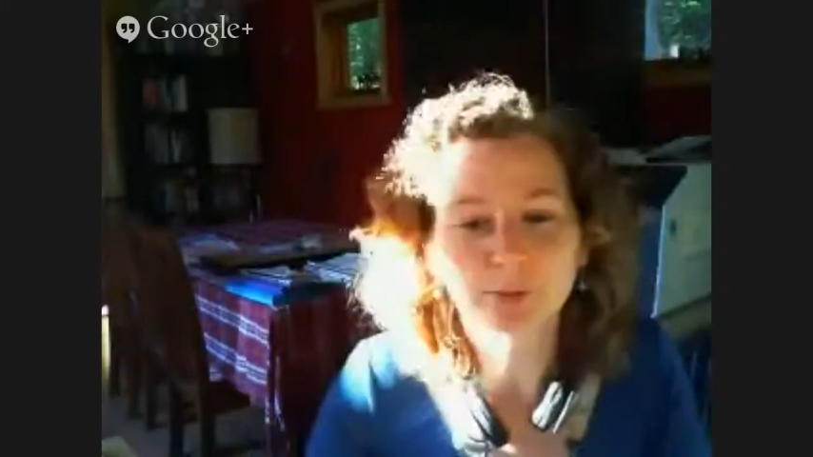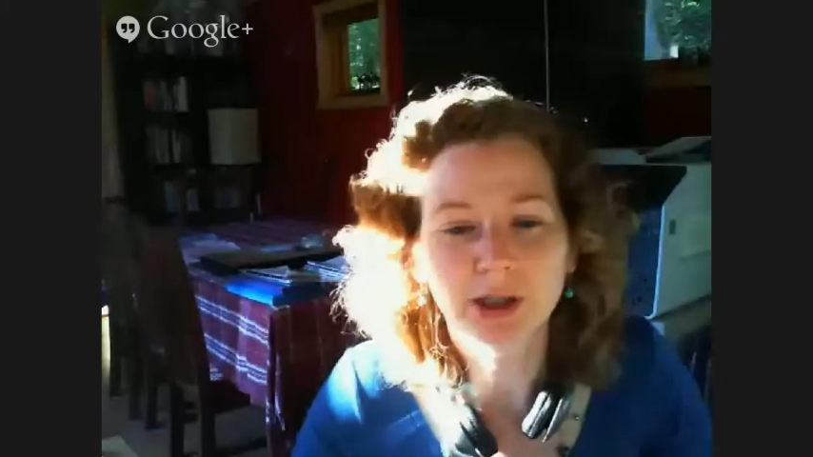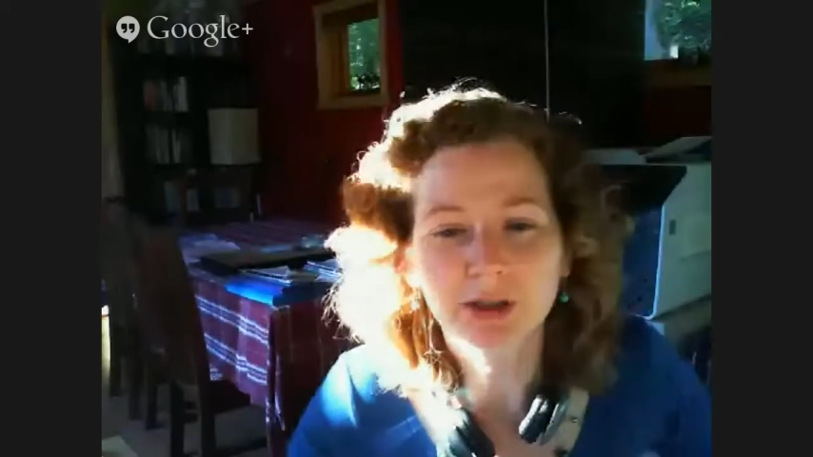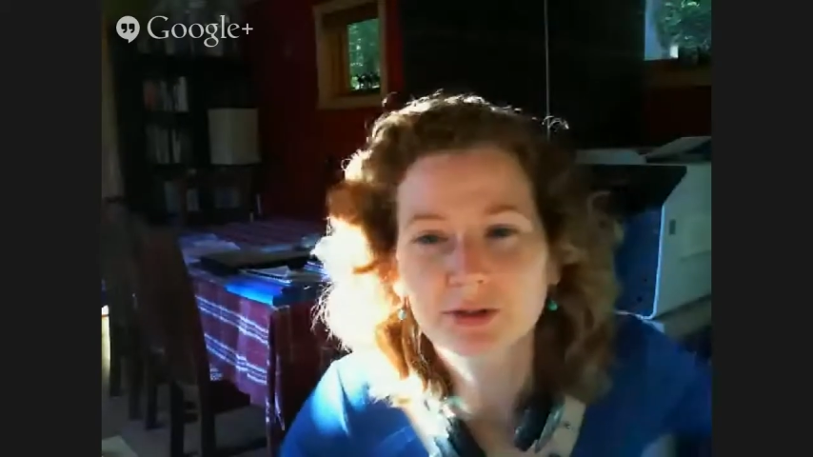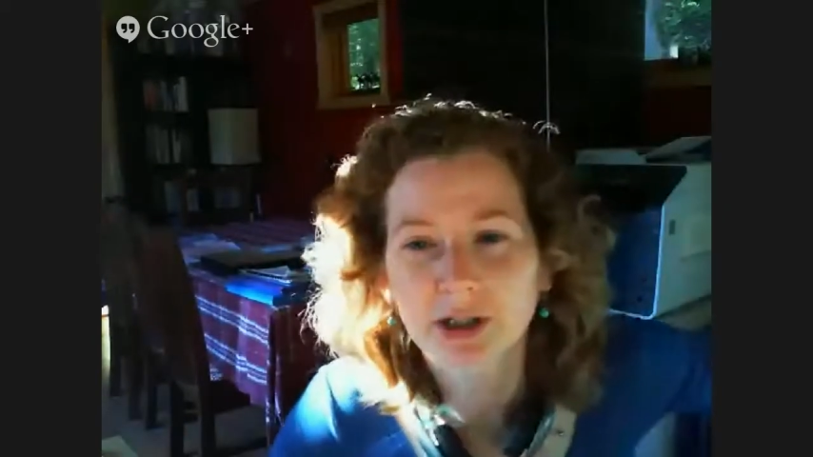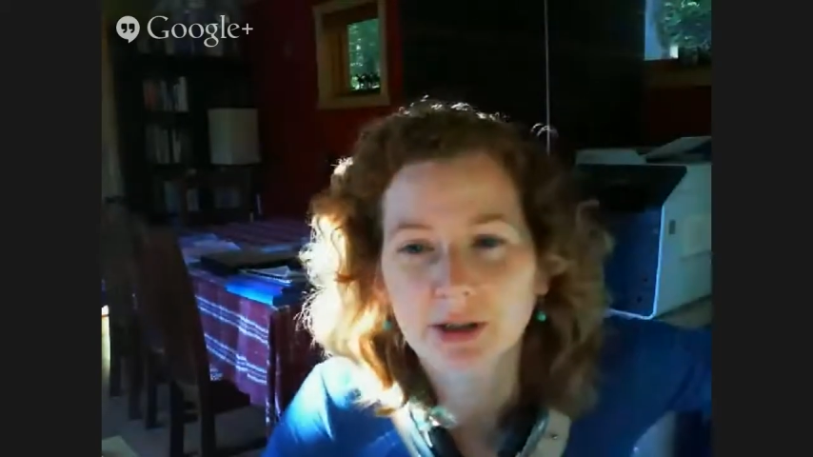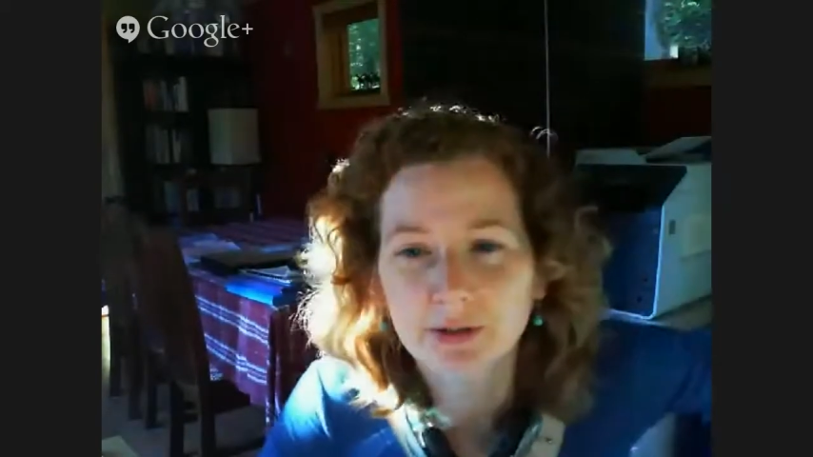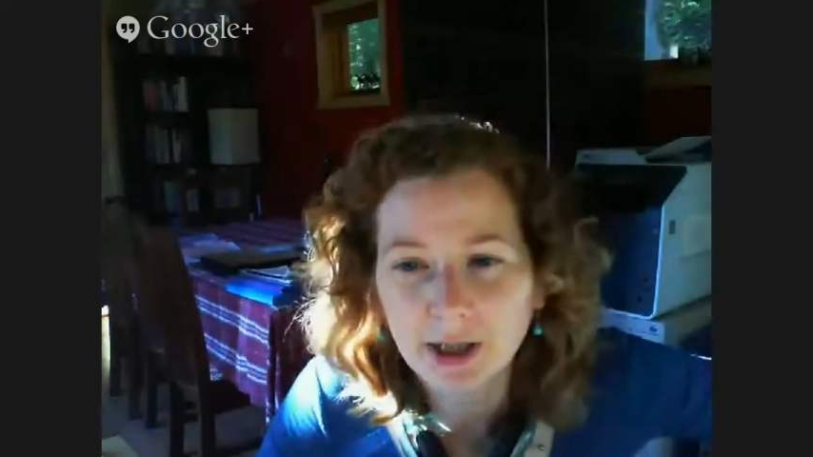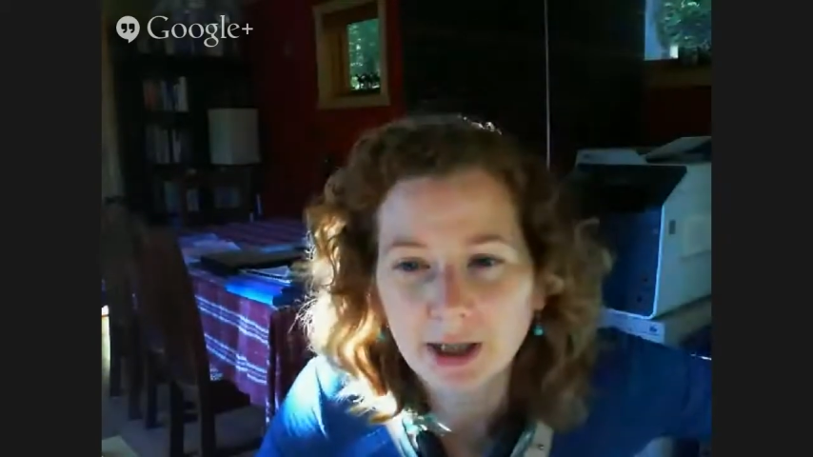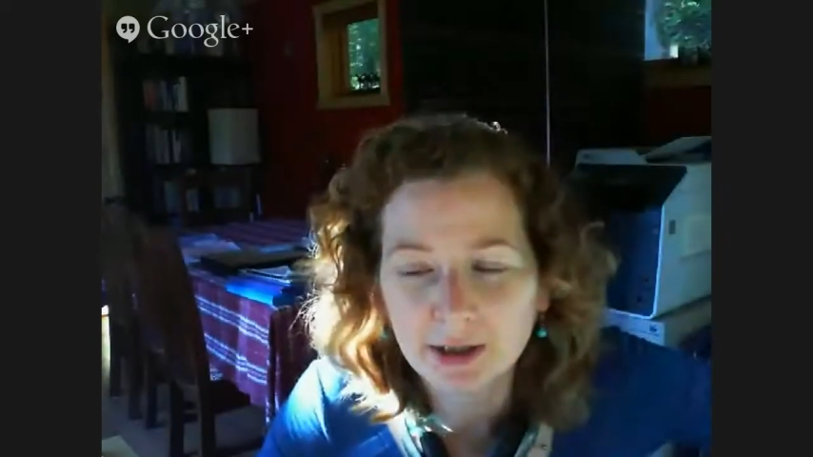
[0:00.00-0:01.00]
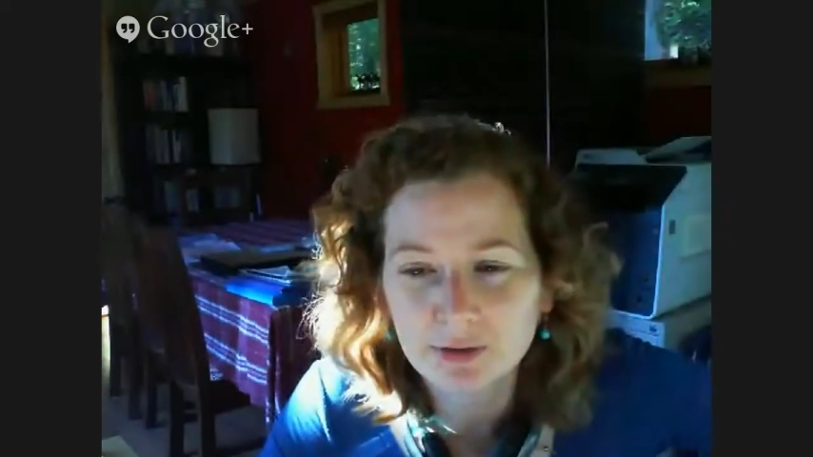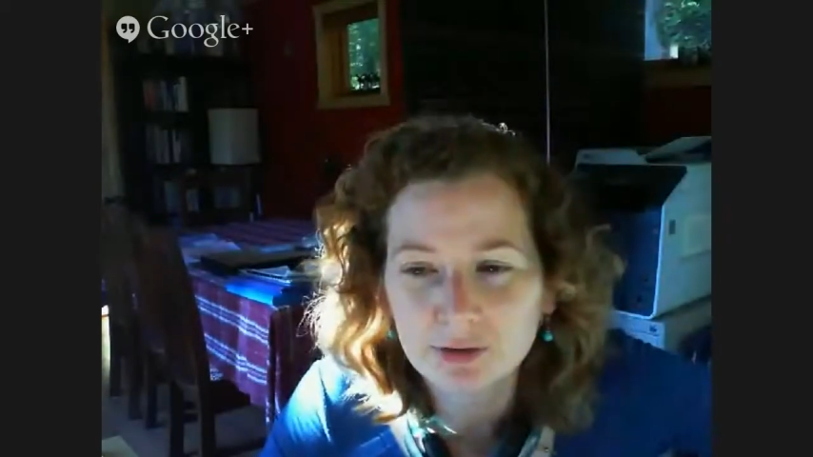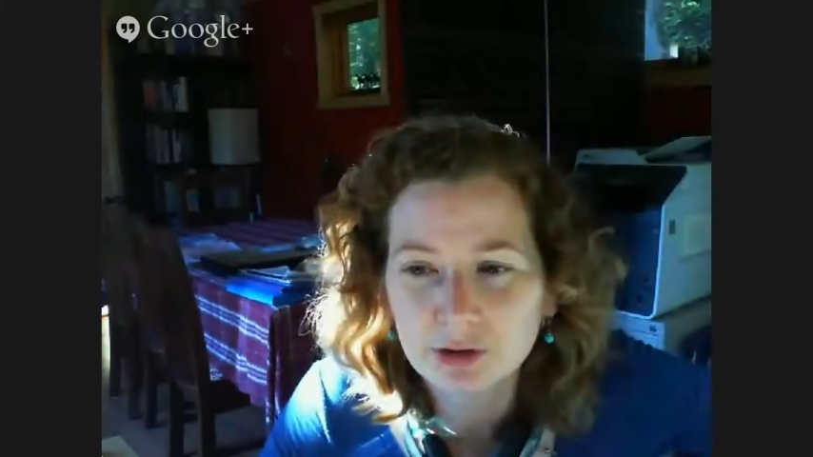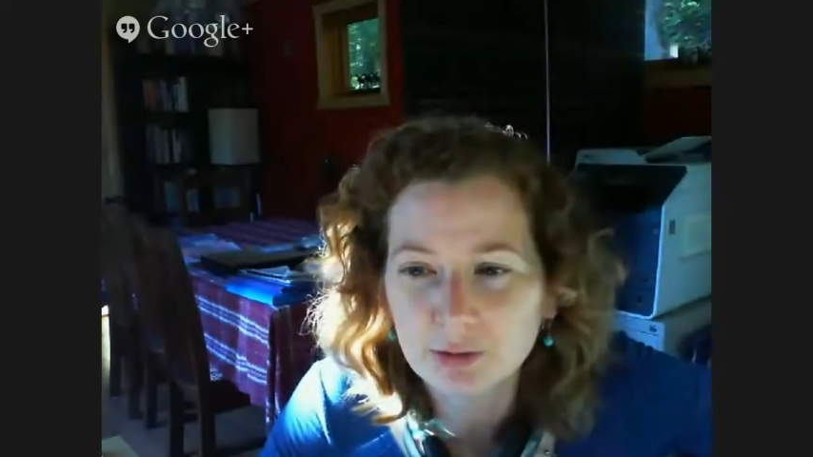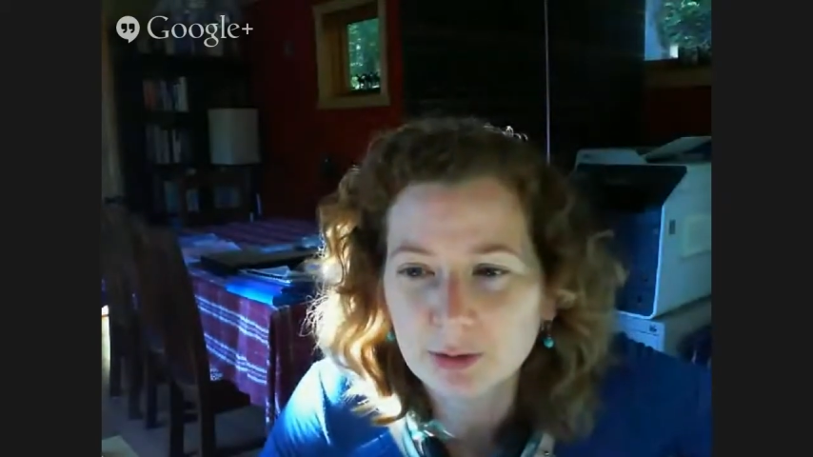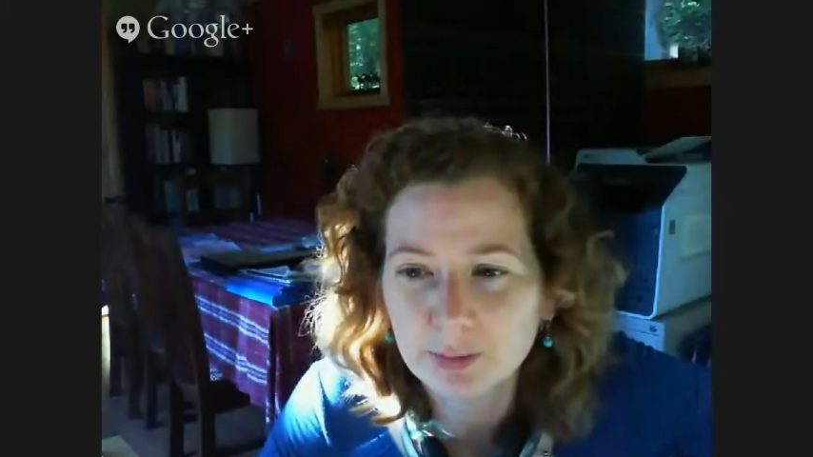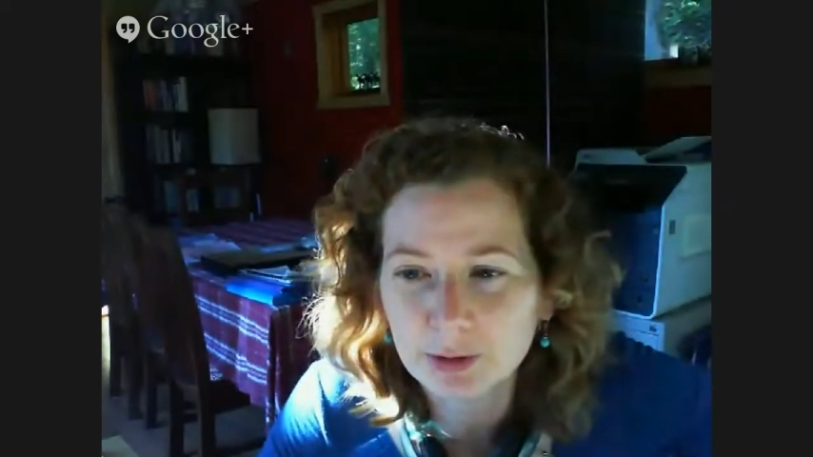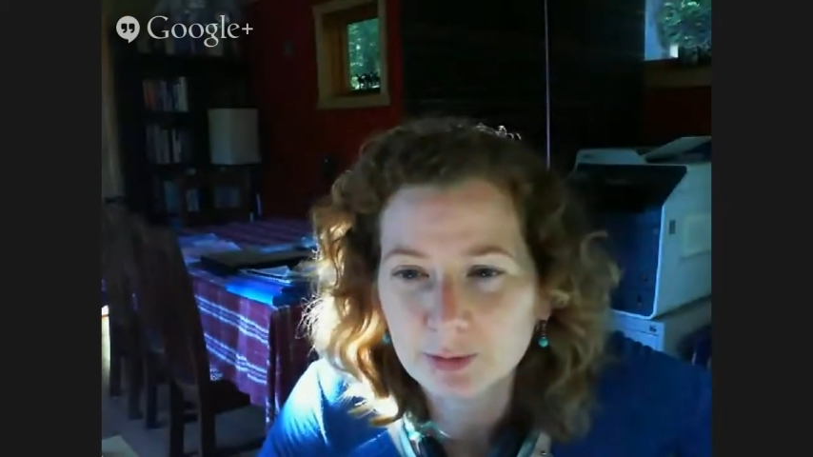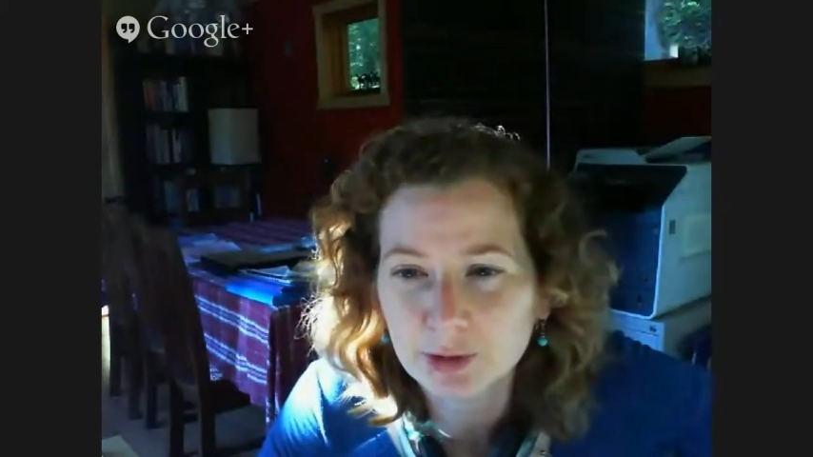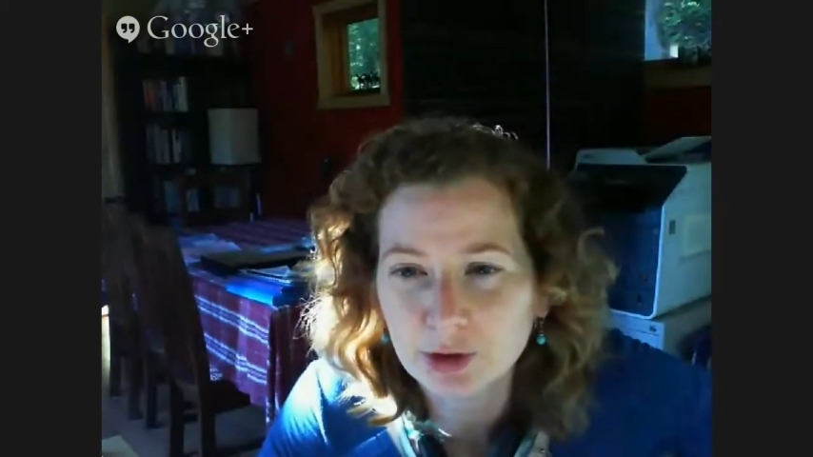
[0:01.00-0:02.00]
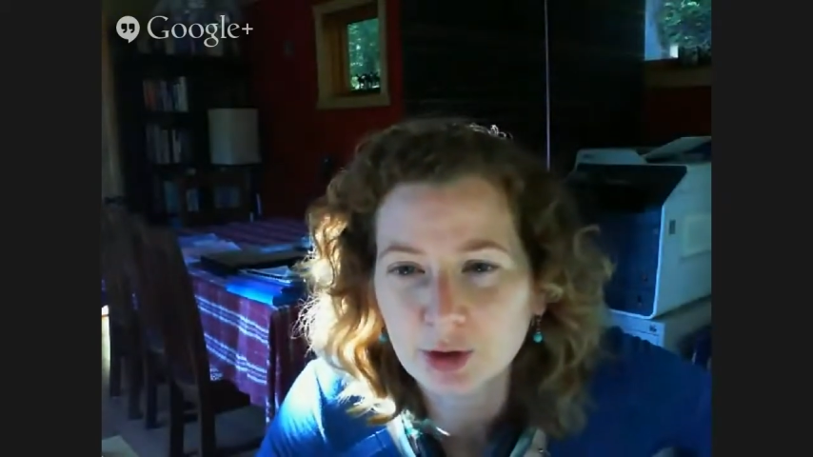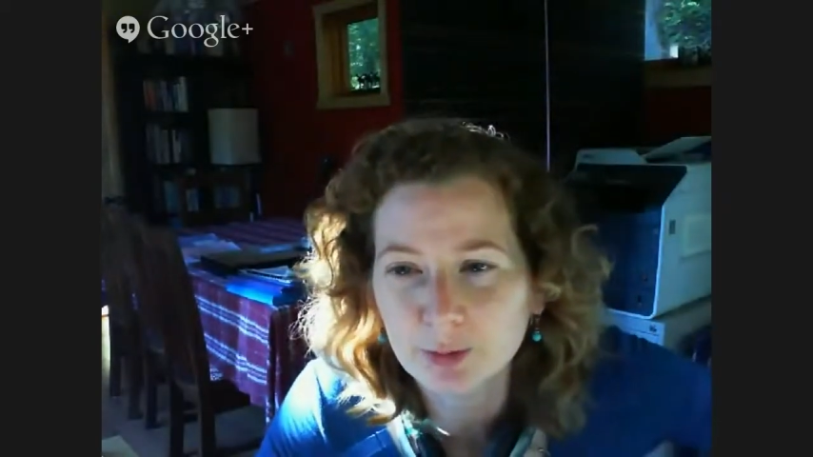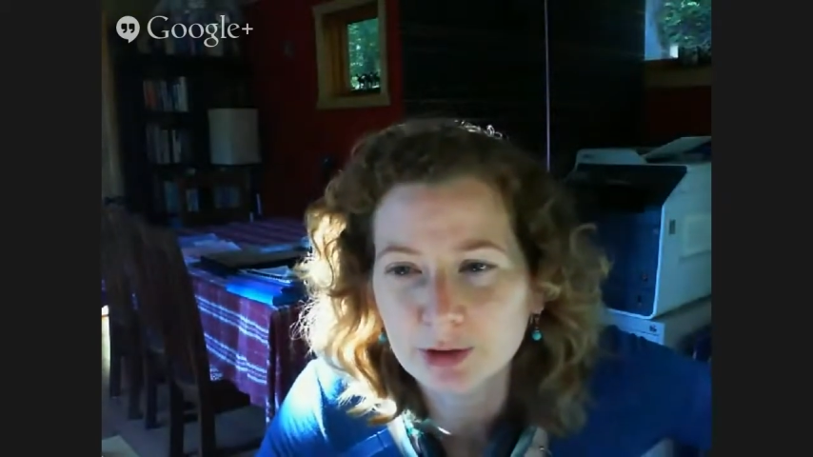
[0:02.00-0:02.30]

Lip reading: Plus now, Hangouts show up on the top.